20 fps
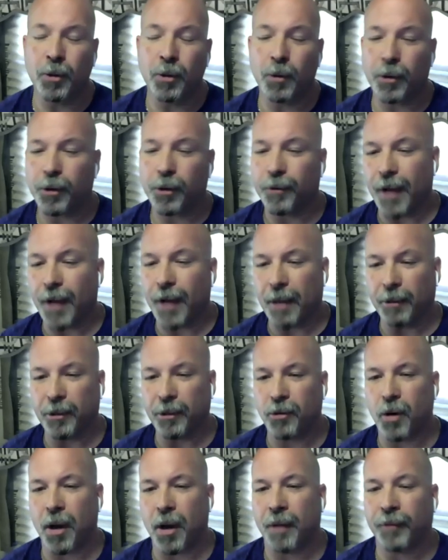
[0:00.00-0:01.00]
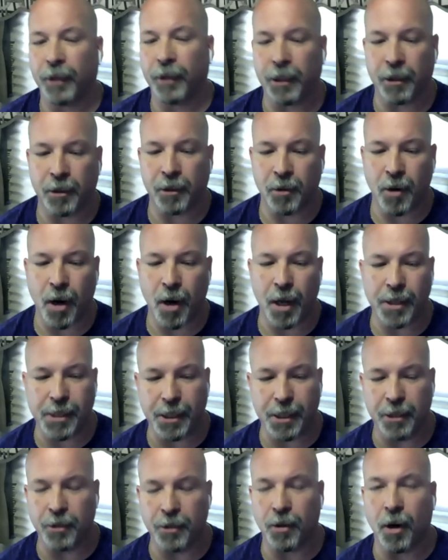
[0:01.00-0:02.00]
with your family, traveling across
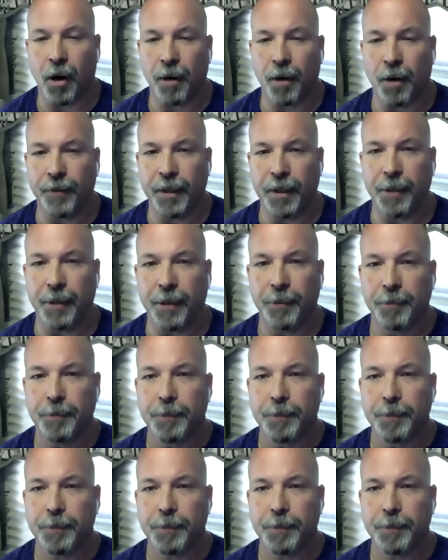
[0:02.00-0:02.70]
in your RV,